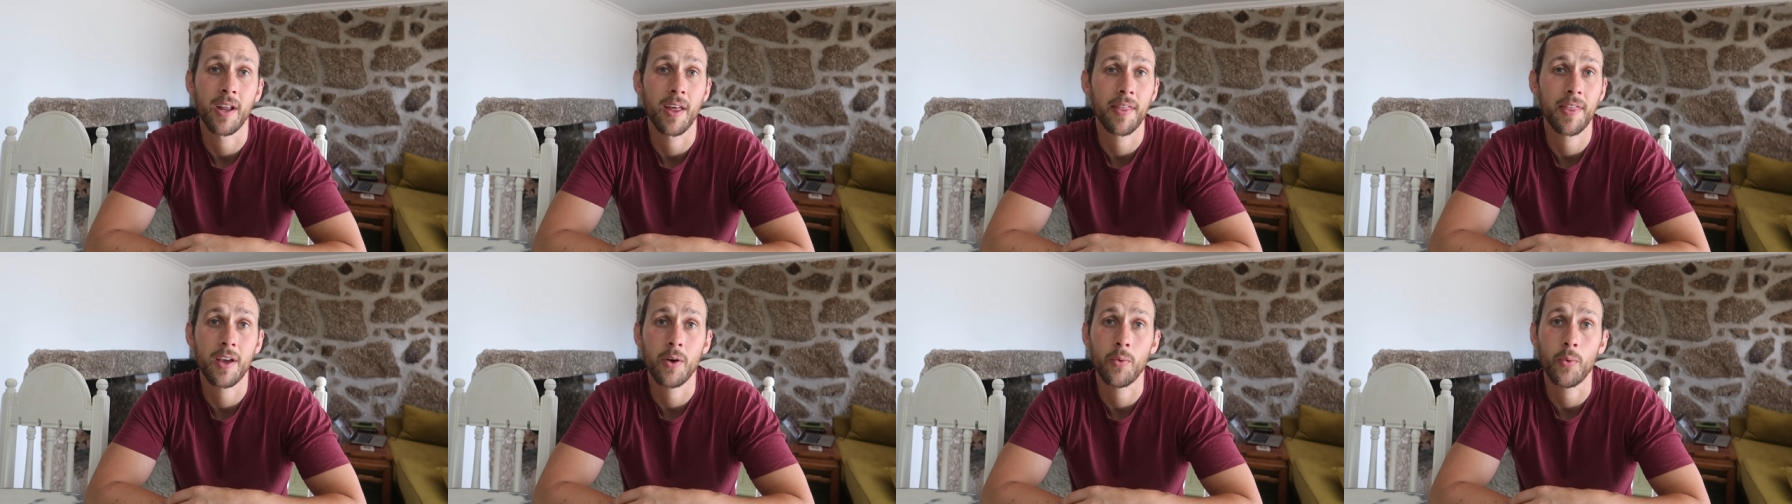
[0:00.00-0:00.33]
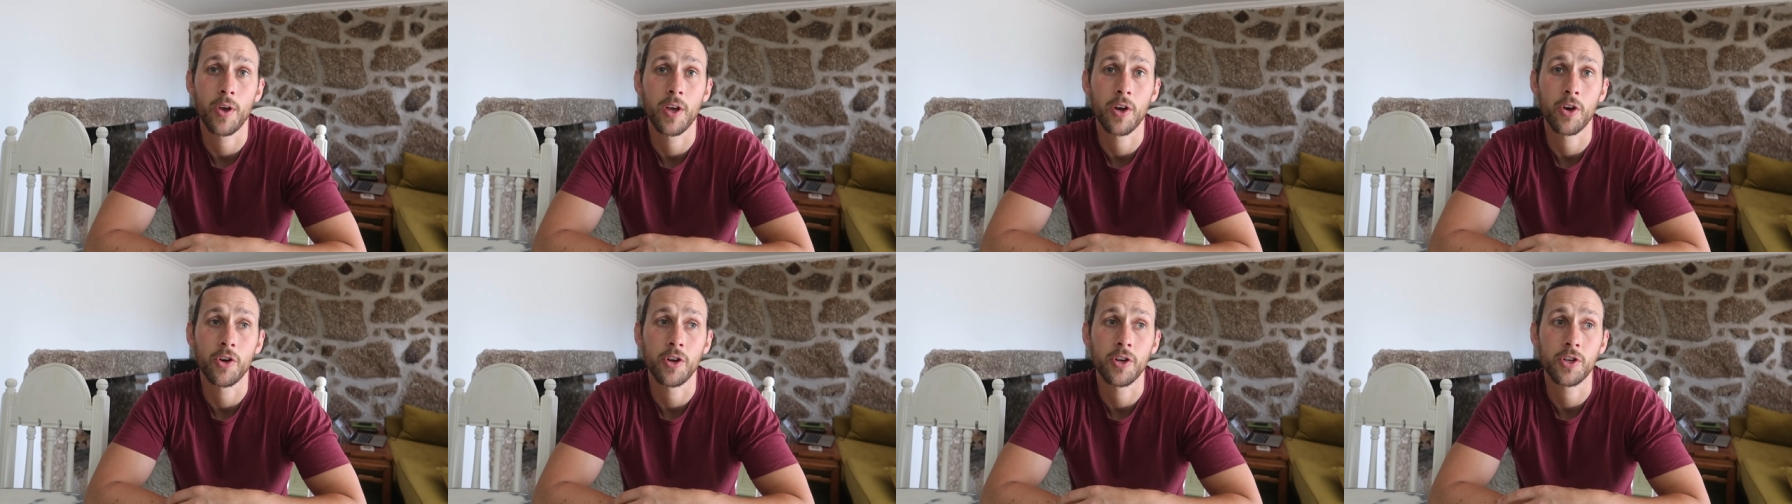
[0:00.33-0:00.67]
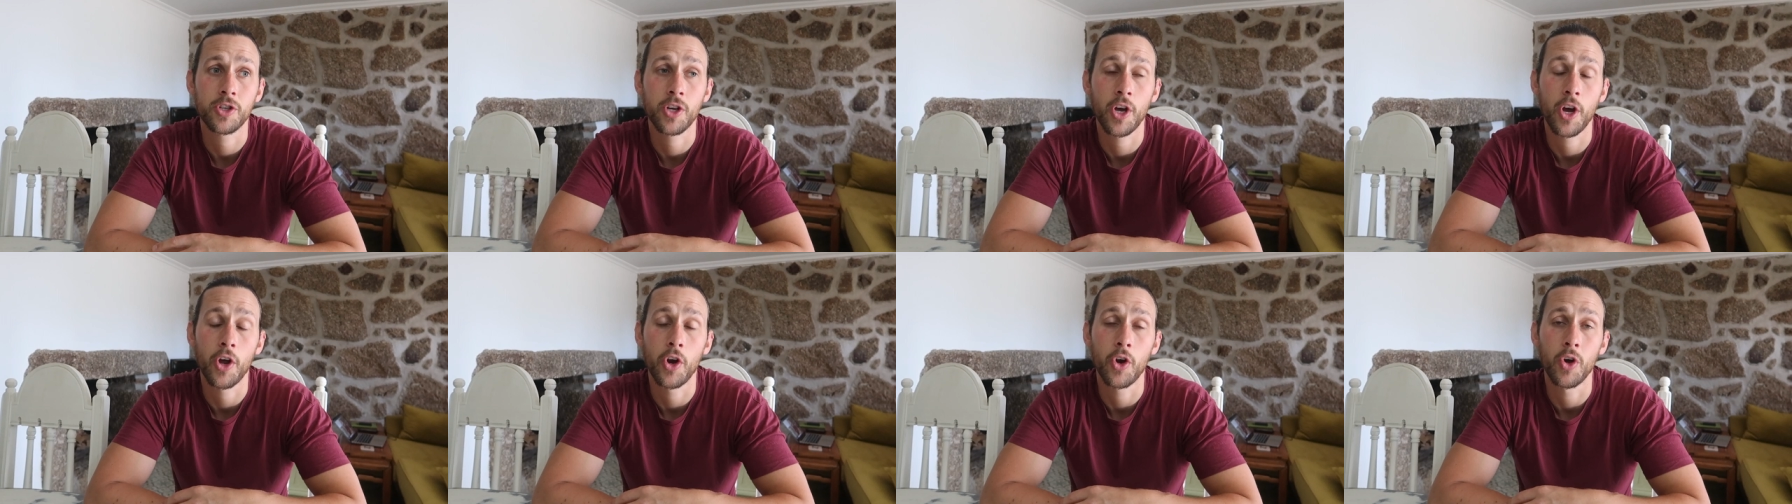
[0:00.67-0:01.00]
I think we're going to
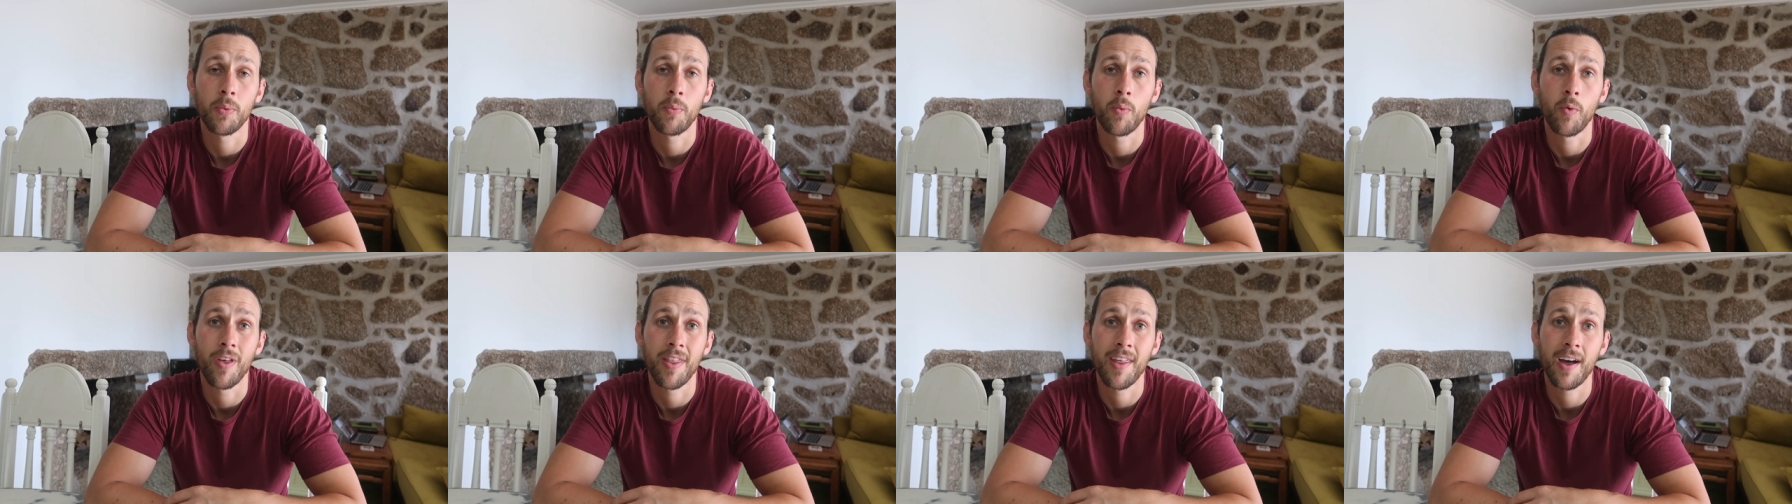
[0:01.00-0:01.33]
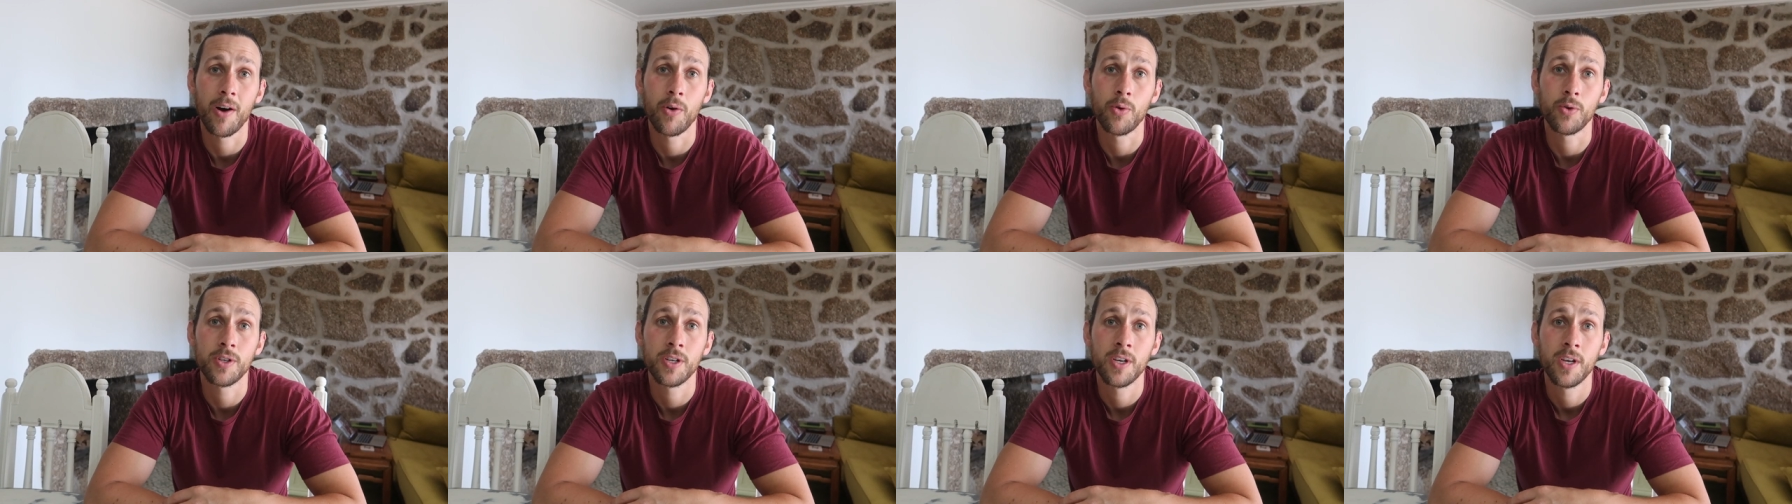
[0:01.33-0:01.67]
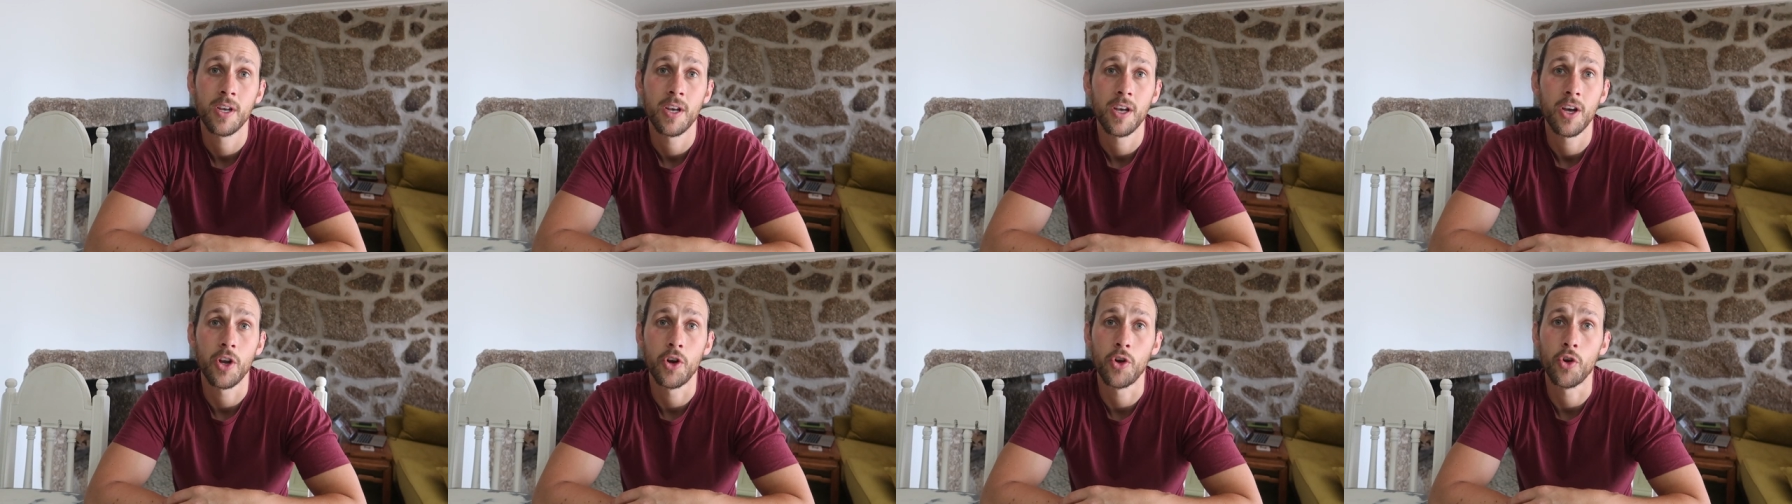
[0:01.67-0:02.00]
turn up without
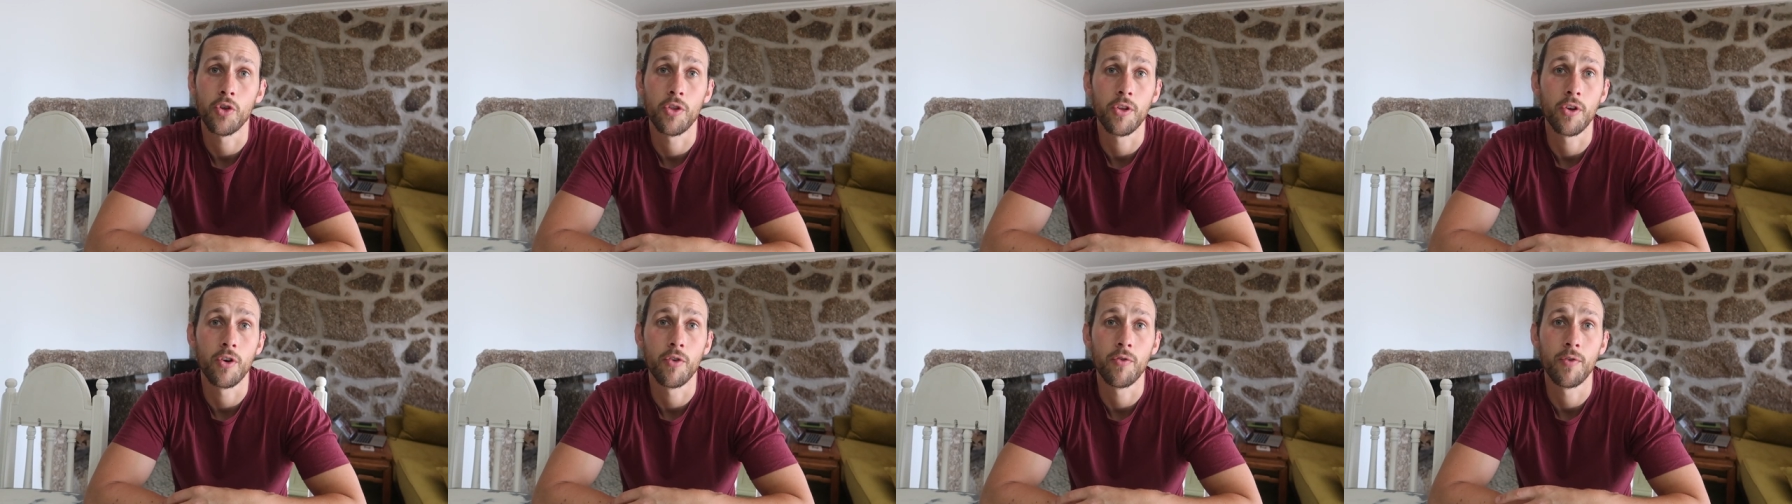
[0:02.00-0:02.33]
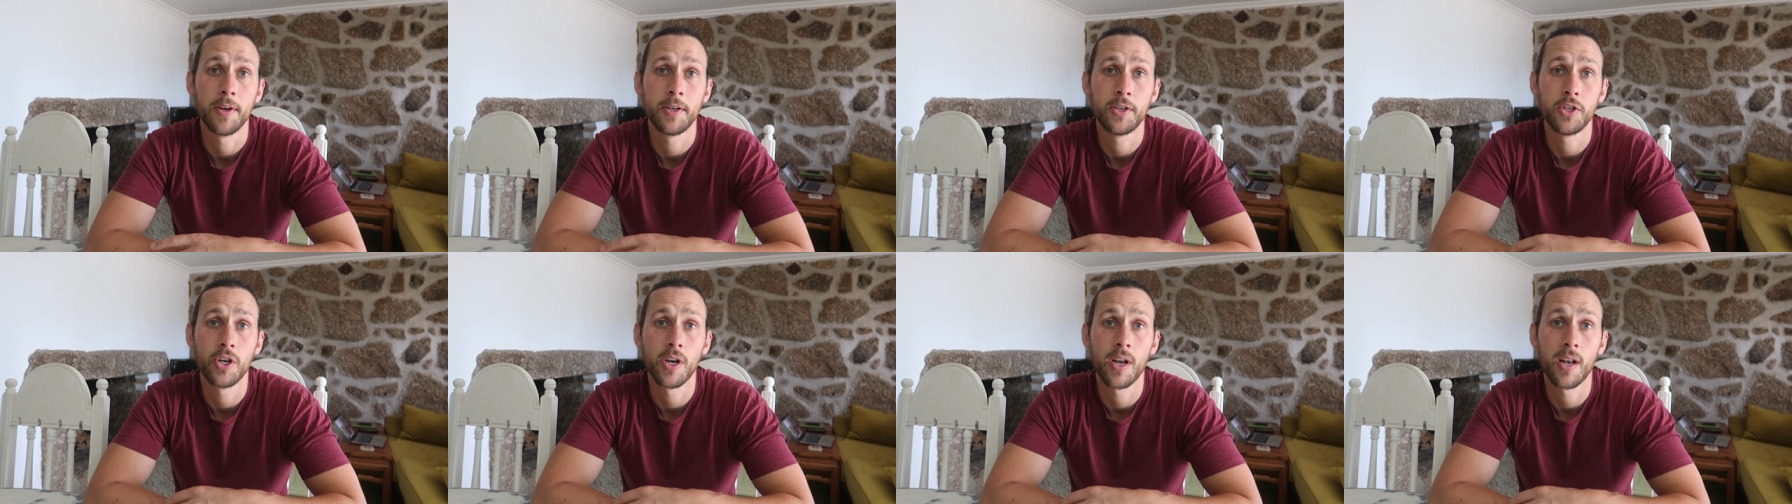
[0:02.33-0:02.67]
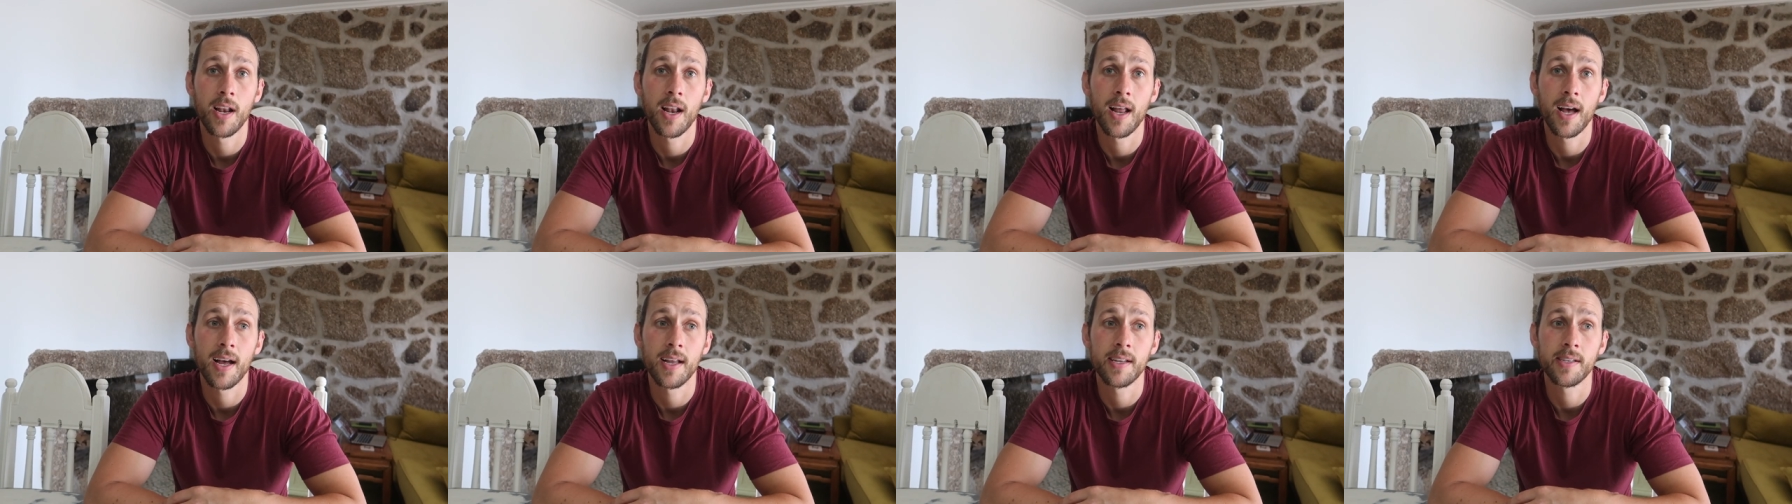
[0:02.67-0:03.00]
another original,
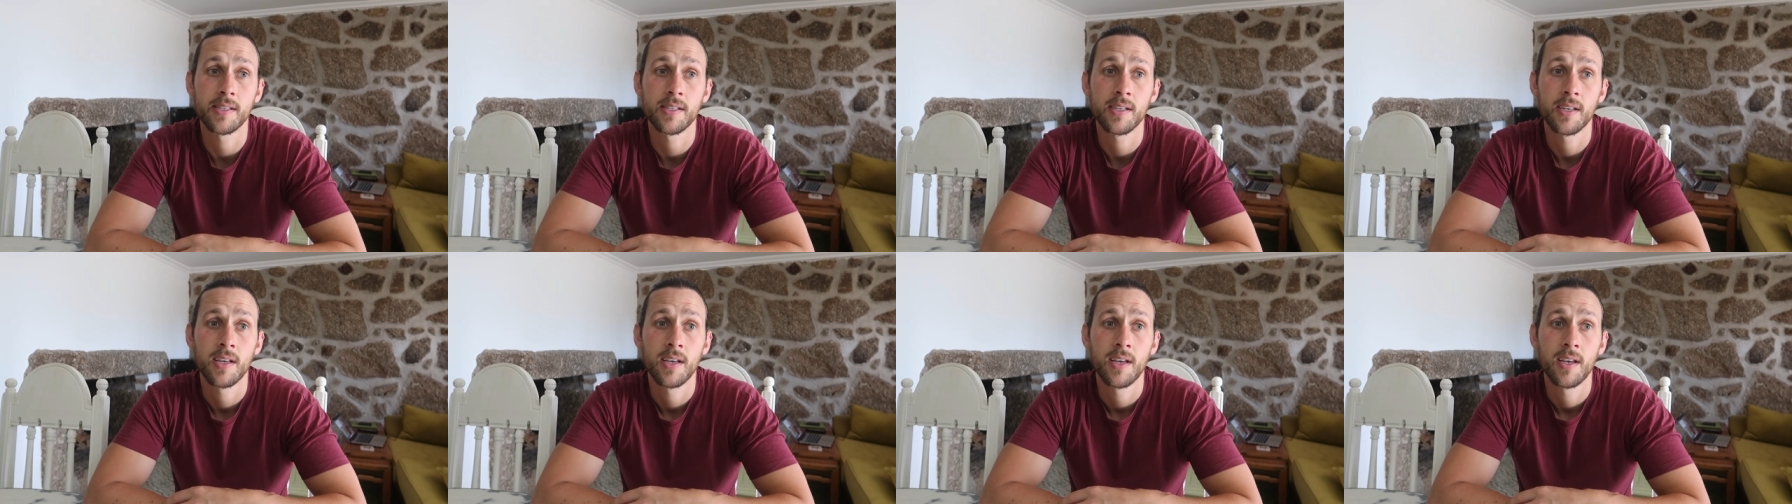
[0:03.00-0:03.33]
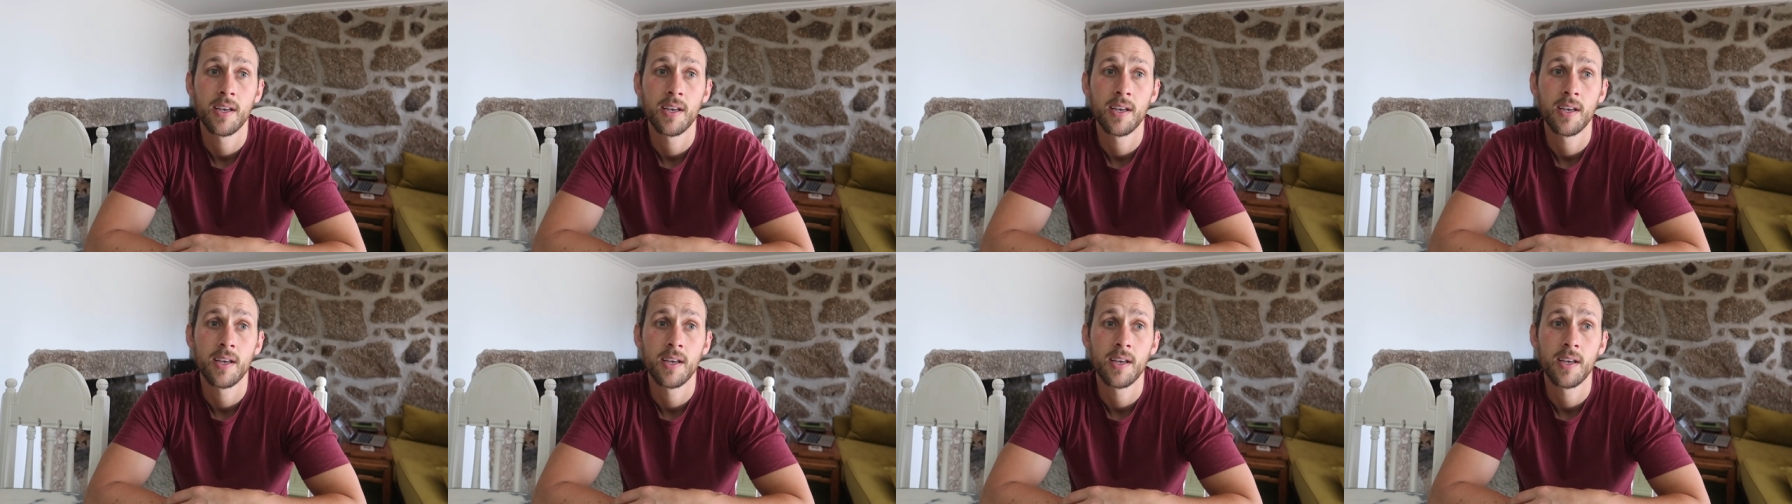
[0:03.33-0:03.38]
as